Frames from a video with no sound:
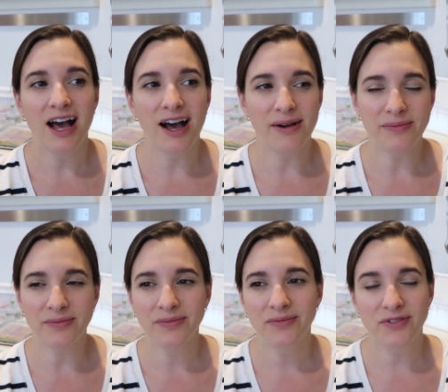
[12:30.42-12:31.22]

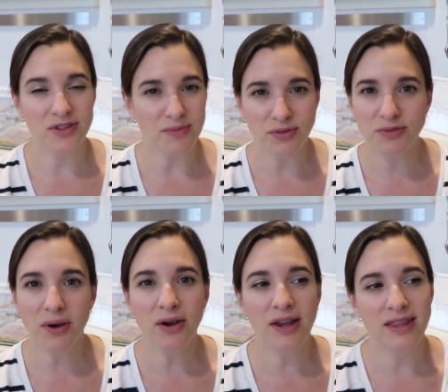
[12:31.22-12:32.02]
um, for the most
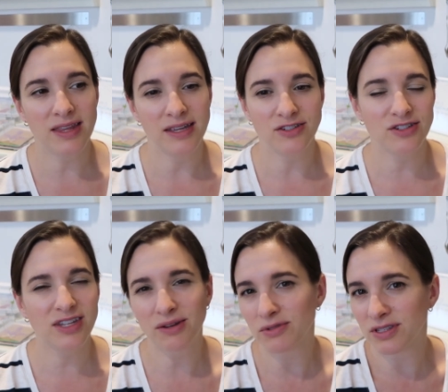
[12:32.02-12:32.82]
part, and then
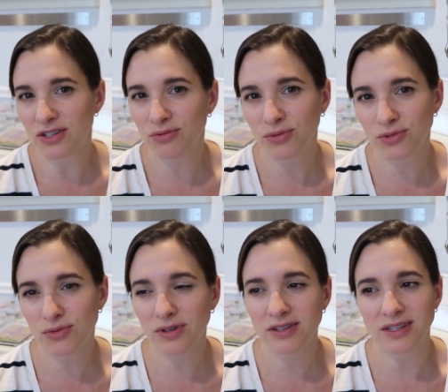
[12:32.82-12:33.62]
just like residual
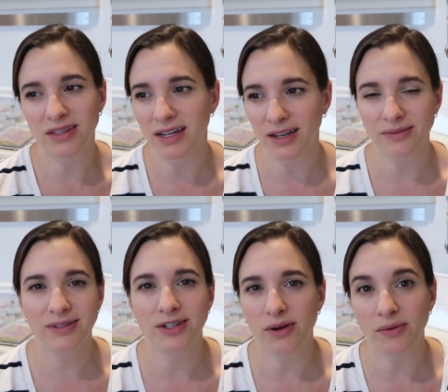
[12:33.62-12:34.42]
soreness, and then I,
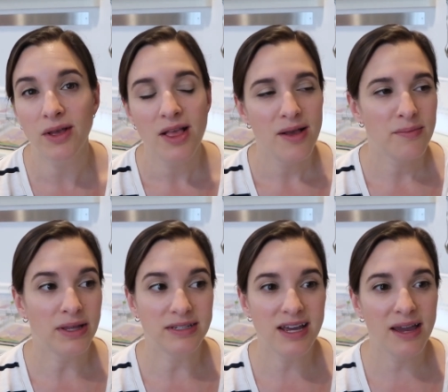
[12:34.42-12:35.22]
you know,
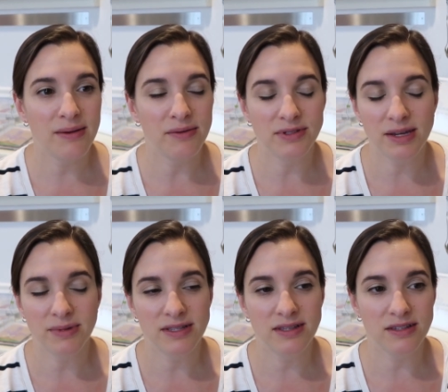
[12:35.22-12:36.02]
by the time I was at
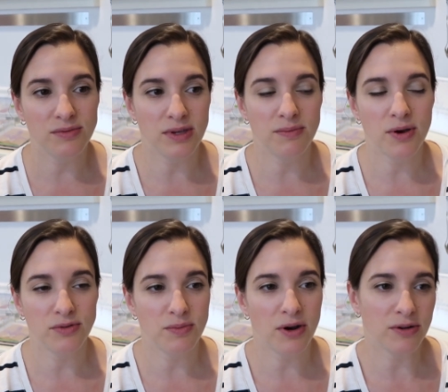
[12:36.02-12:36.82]
my six-week
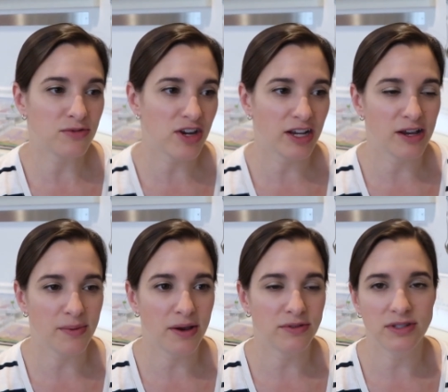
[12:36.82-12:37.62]
postpartum
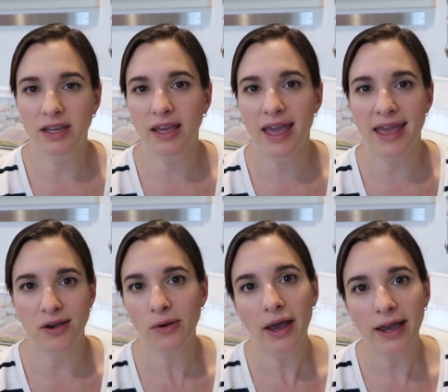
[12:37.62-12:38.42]
checkup, I was like,
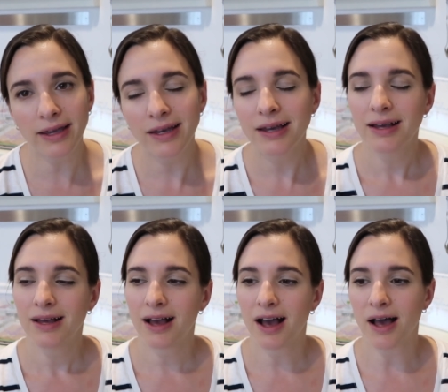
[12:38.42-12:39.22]
A-okay.
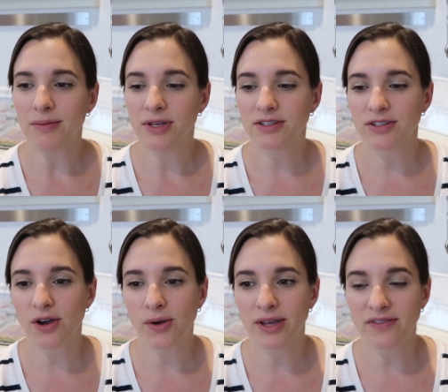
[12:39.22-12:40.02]
Um,
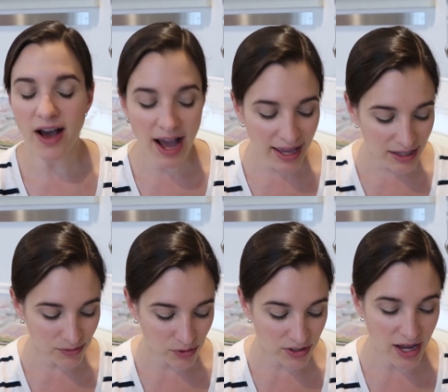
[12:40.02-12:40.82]
so if
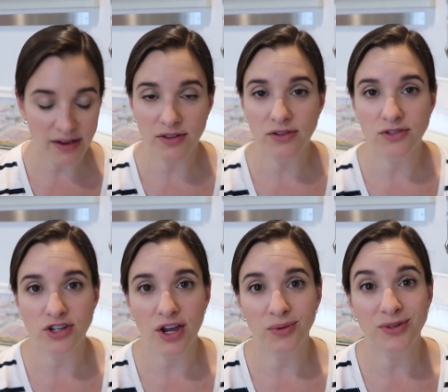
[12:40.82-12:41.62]
I were to have a third
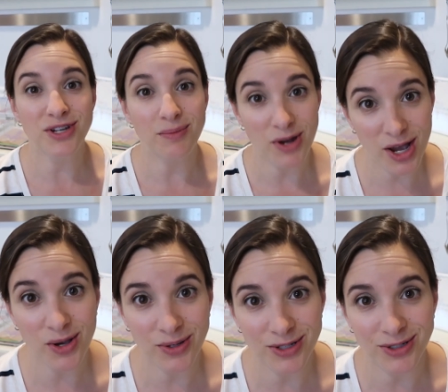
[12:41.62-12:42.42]
child, which I'm
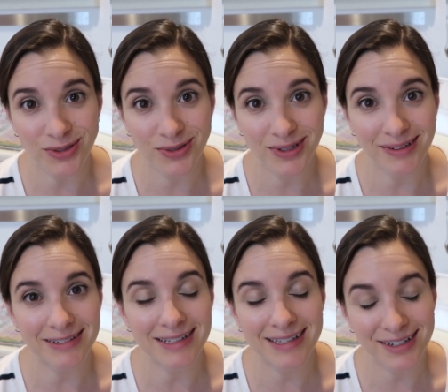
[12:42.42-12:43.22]
not going to, I'm
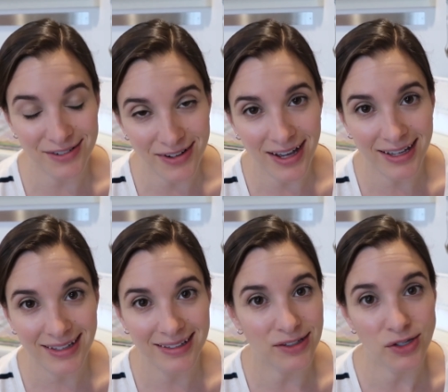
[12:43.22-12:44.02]
going to clarify,
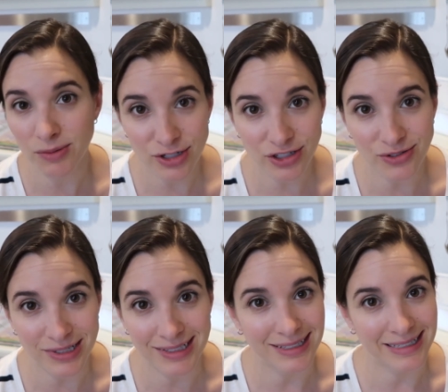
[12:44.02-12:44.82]
no more
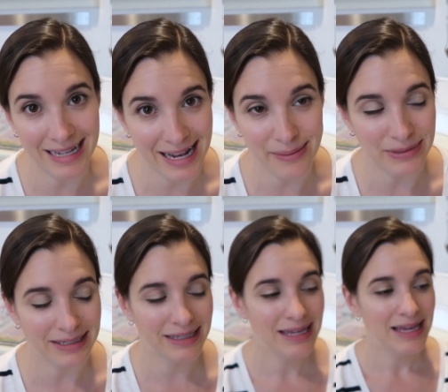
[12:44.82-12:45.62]
children, not
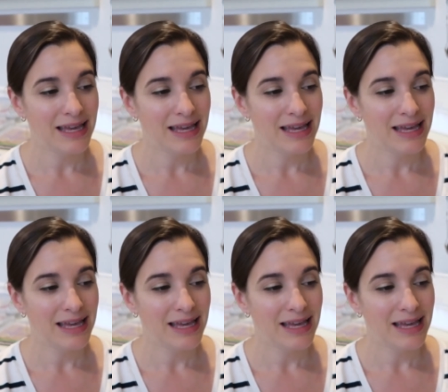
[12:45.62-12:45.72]
happening.